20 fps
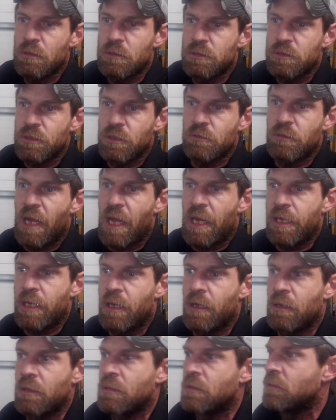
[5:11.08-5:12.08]
New
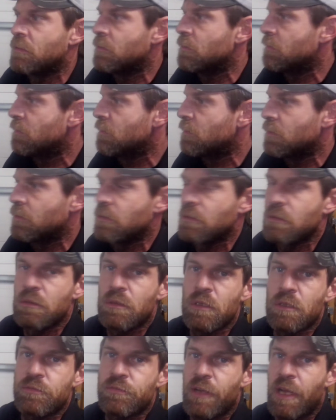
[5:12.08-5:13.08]
radiator,
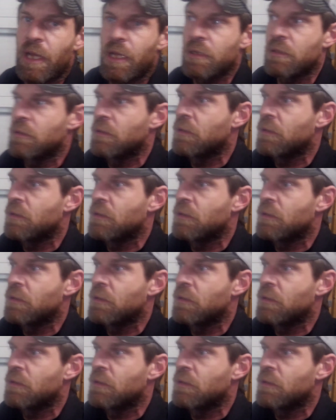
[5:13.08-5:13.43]
new fan,